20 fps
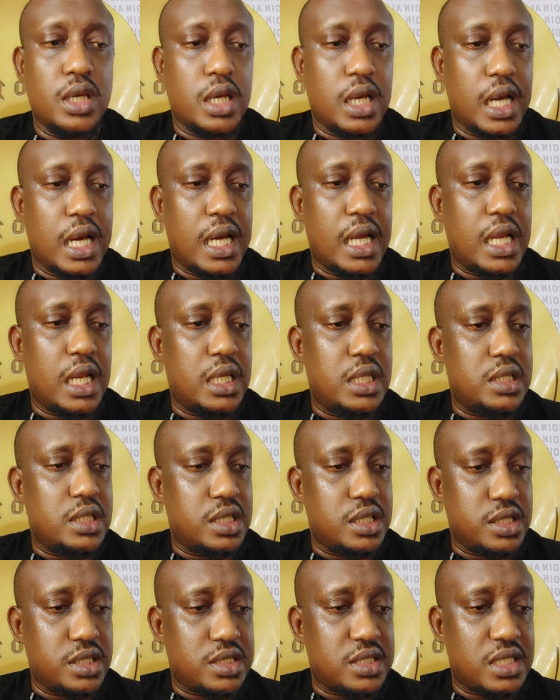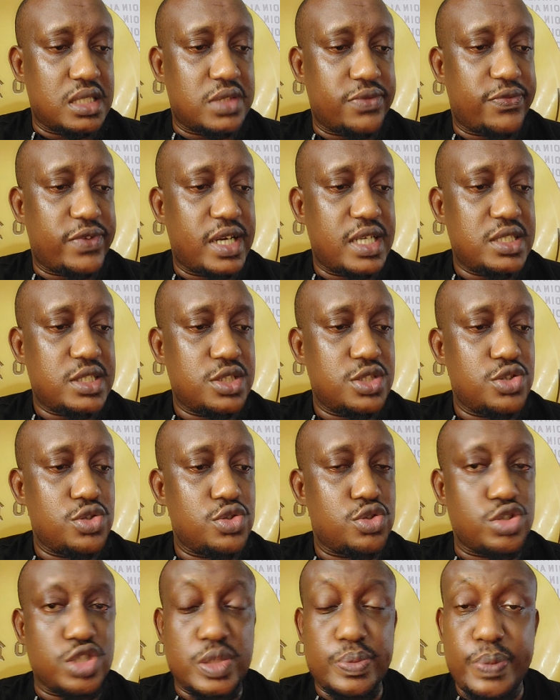and incentivizing you
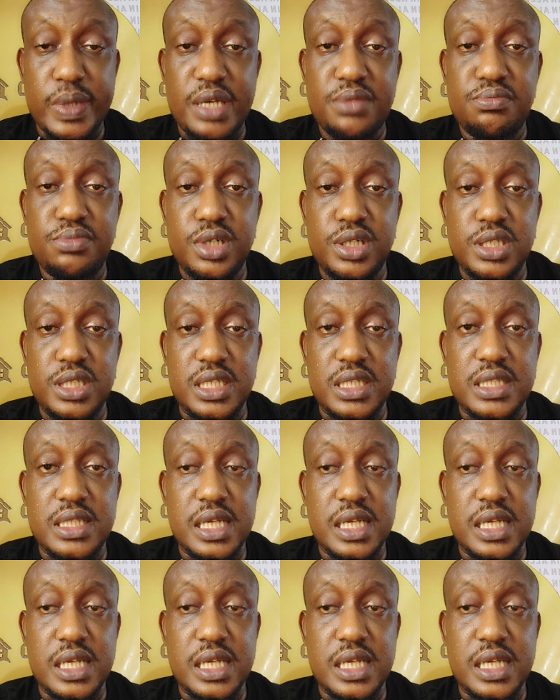to spend money,